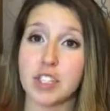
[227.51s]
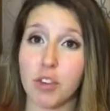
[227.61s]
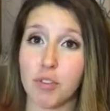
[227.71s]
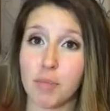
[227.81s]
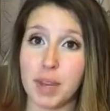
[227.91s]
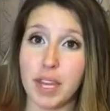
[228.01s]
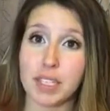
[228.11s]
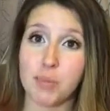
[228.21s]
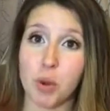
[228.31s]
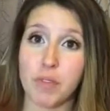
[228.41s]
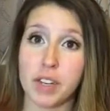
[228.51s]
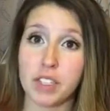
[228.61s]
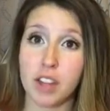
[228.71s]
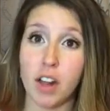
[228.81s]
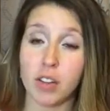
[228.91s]
So for me, it's more of an
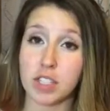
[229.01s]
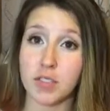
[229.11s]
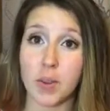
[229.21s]
intolerance.